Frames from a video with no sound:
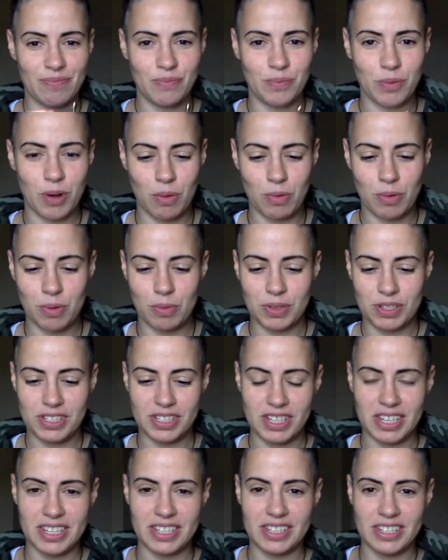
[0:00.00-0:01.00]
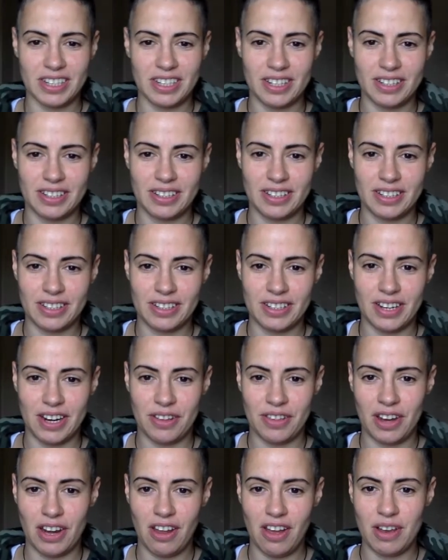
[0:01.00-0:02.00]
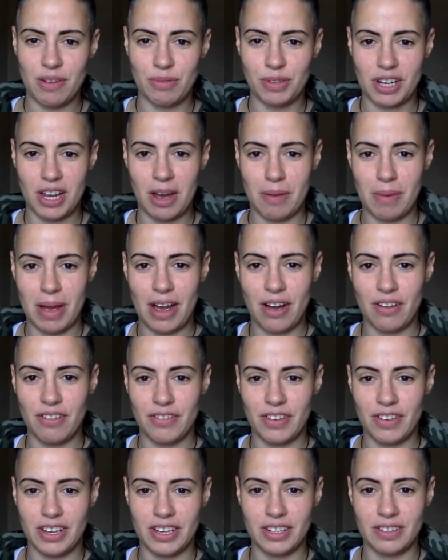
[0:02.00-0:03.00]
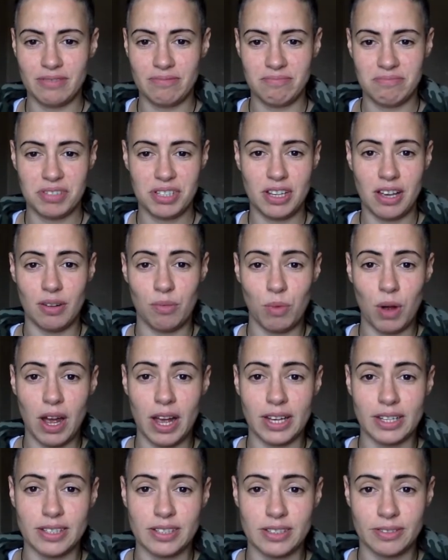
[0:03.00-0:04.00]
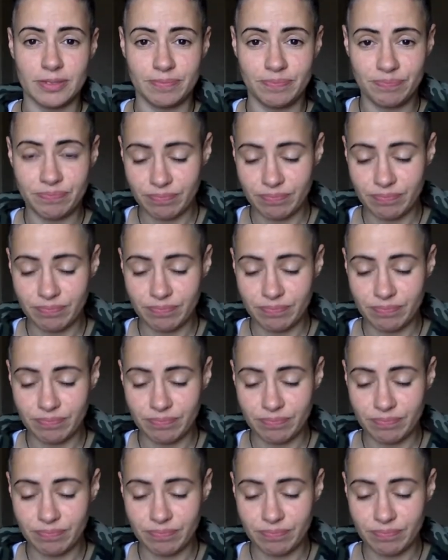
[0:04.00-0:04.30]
what we would see is that, you know, the light would come out of it in certain ways.